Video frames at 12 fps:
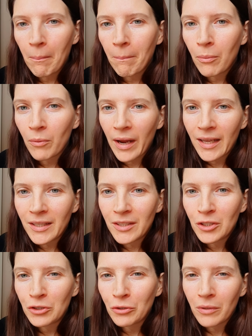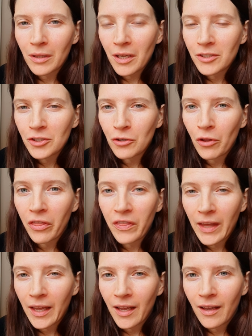brain neurological
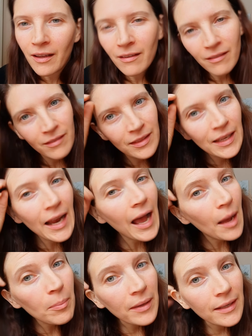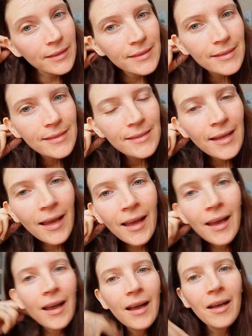thing that happens
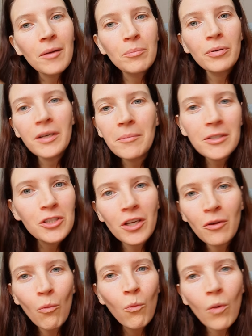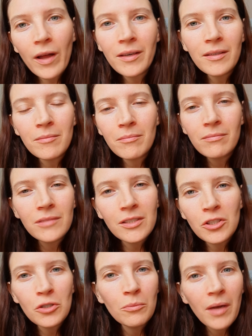uh, pretty much on a one to
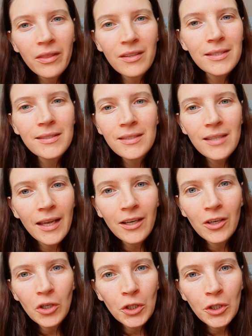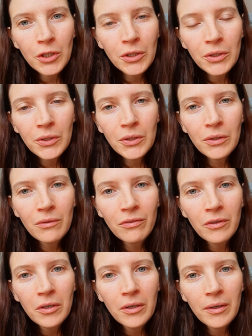two month cycle
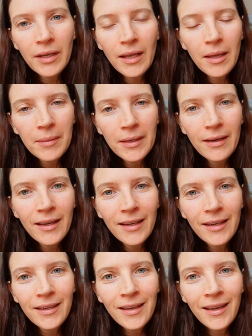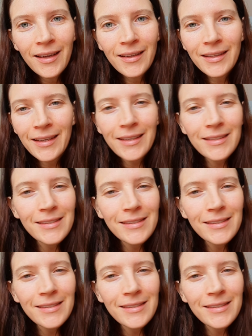for him and I, like a